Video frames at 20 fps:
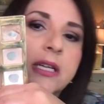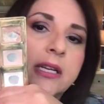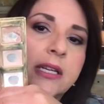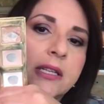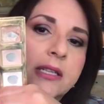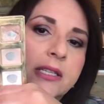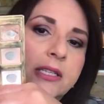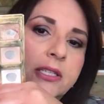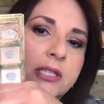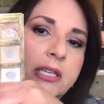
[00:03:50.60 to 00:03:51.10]
of
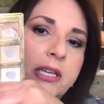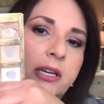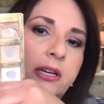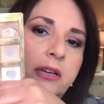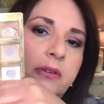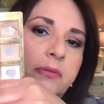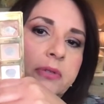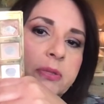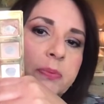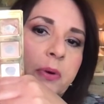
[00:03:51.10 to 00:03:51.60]
this
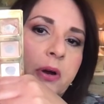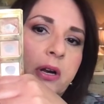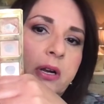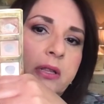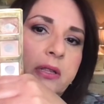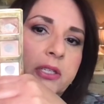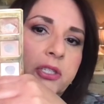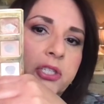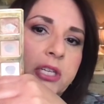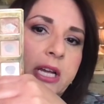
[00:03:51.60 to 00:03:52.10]
here was part
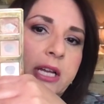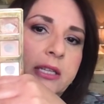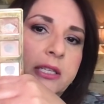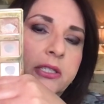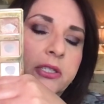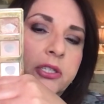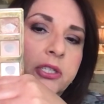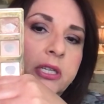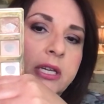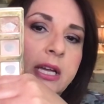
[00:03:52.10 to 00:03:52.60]
of the
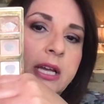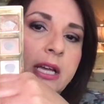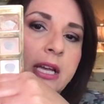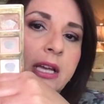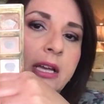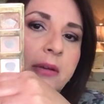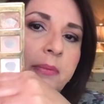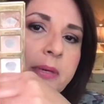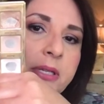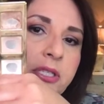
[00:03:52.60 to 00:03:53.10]
challenge,
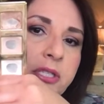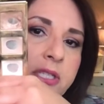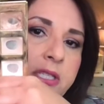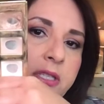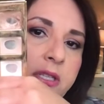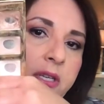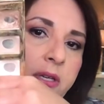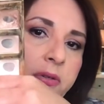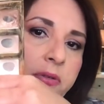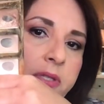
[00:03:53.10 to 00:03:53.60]
but
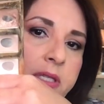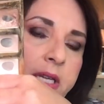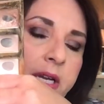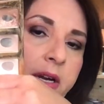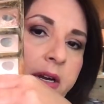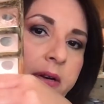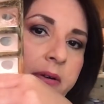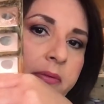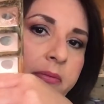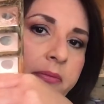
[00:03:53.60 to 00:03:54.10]
just those
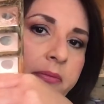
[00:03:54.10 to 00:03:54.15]
there.